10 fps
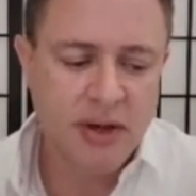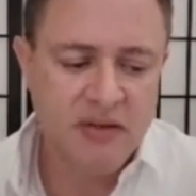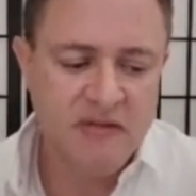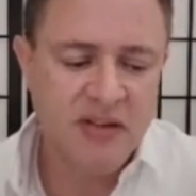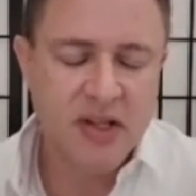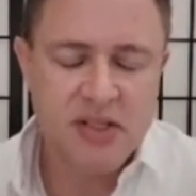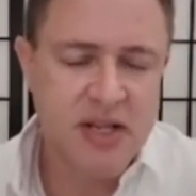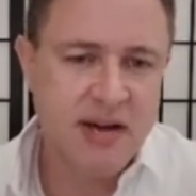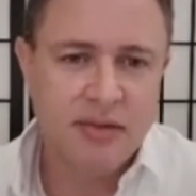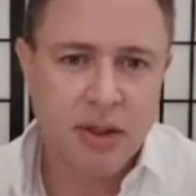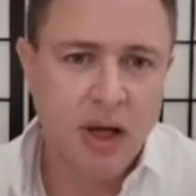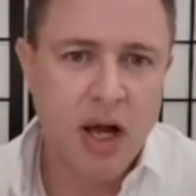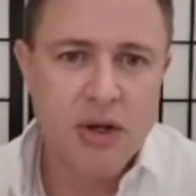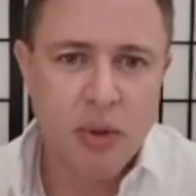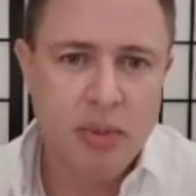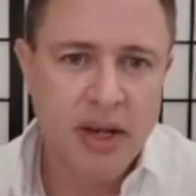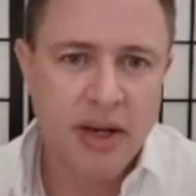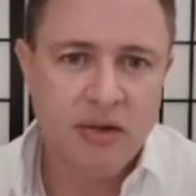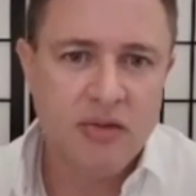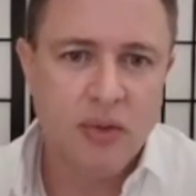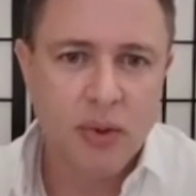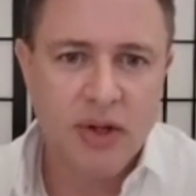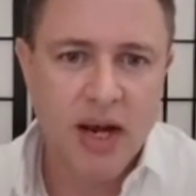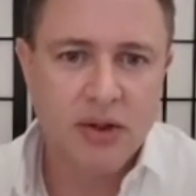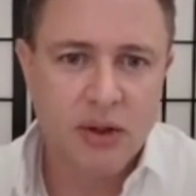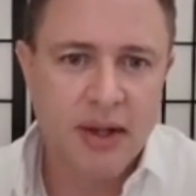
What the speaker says: and philosophical underpinnings for Dr.